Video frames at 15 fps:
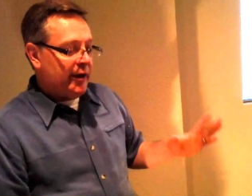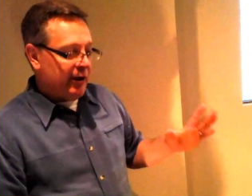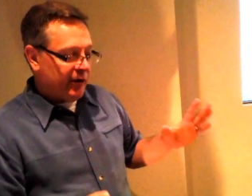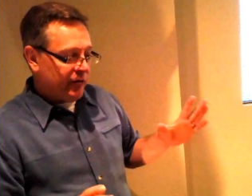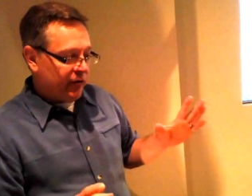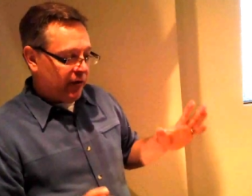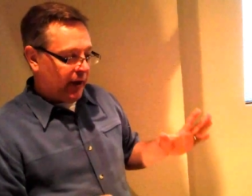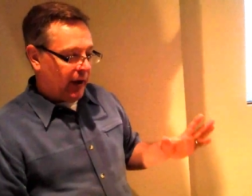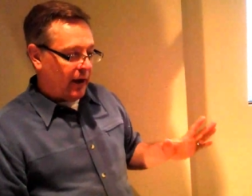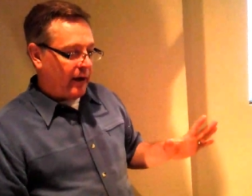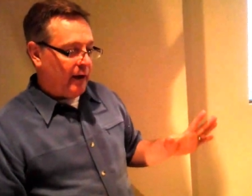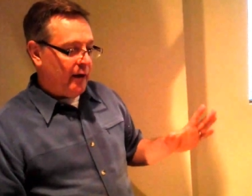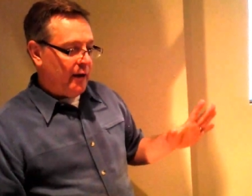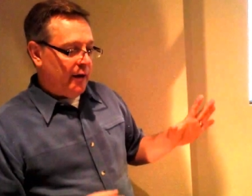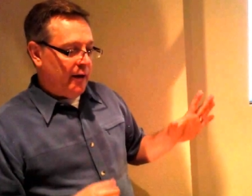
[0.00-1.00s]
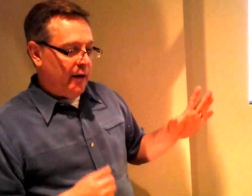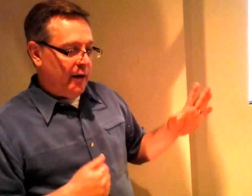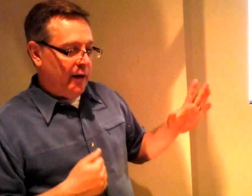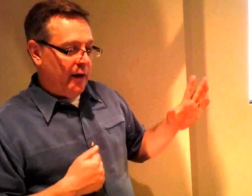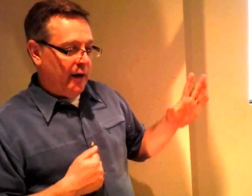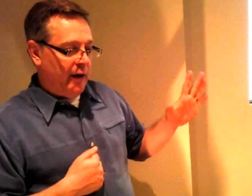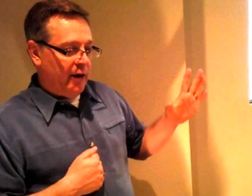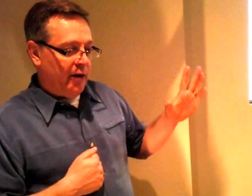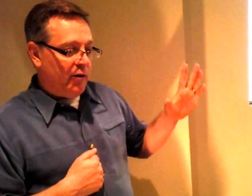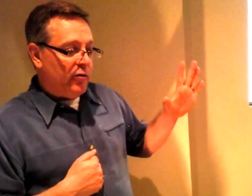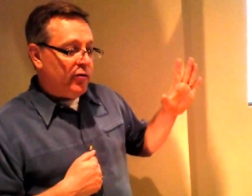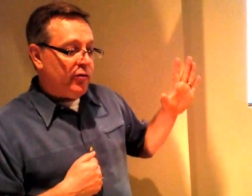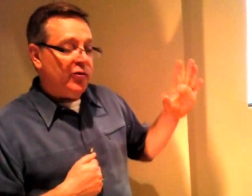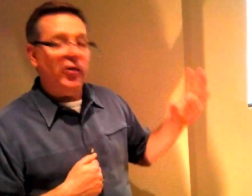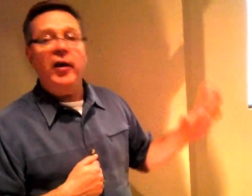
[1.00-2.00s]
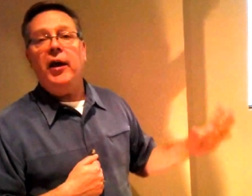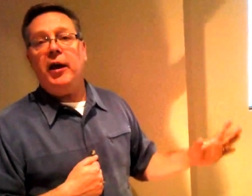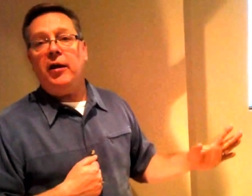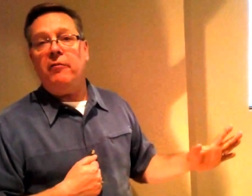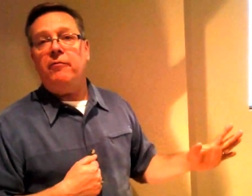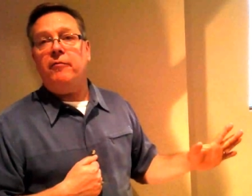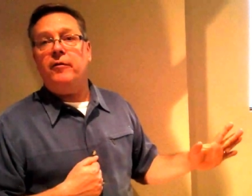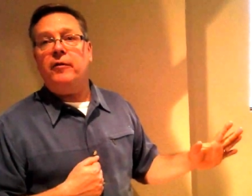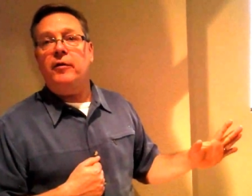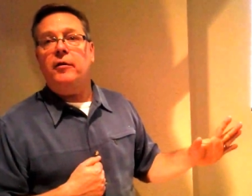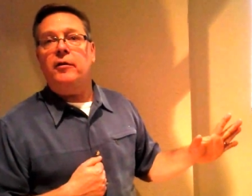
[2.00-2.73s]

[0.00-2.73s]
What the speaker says: is that it is safe